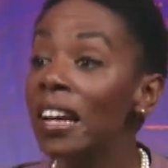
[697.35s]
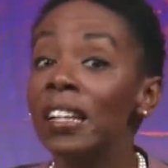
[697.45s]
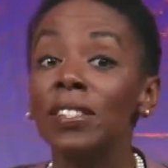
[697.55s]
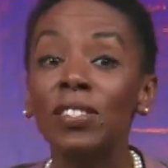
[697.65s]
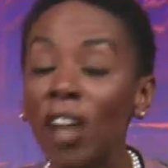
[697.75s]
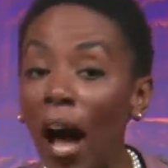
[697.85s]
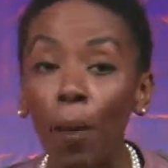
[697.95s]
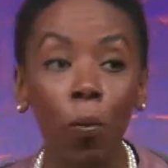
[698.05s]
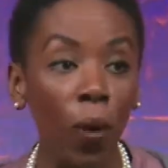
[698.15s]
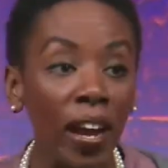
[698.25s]

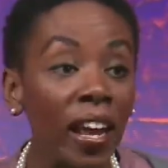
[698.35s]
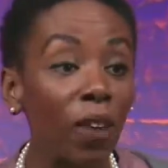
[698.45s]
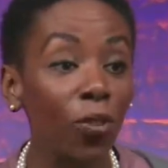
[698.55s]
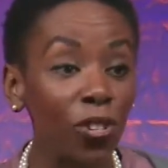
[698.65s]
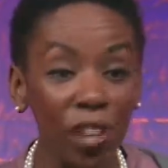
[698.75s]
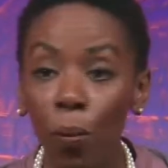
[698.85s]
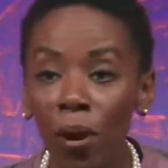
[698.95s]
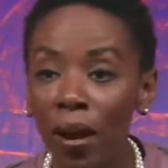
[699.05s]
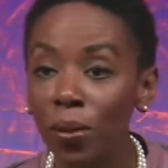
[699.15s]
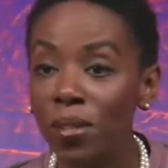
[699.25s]
stop waiting for
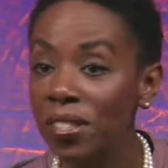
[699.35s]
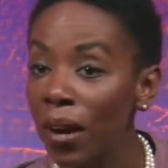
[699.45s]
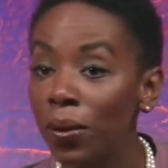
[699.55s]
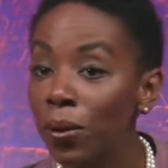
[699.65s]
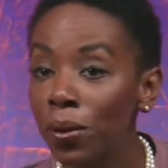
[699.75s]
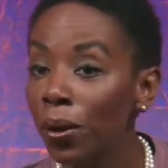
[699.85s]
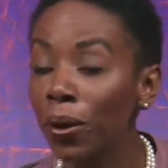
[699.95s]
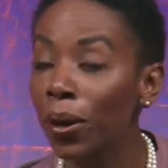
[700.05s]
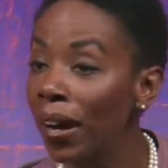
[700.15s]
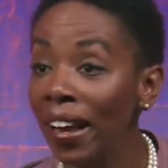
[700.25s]
someone else to tell you you're
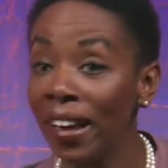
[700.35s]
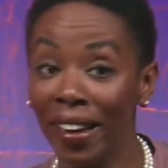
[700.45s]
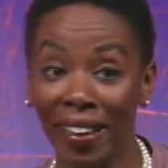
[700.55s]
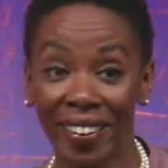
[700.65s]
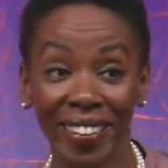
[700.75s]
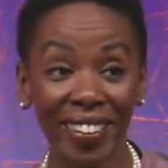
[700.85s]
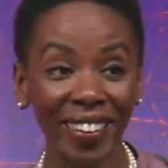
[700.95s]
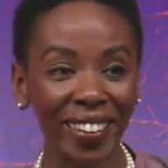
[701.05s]
good at it.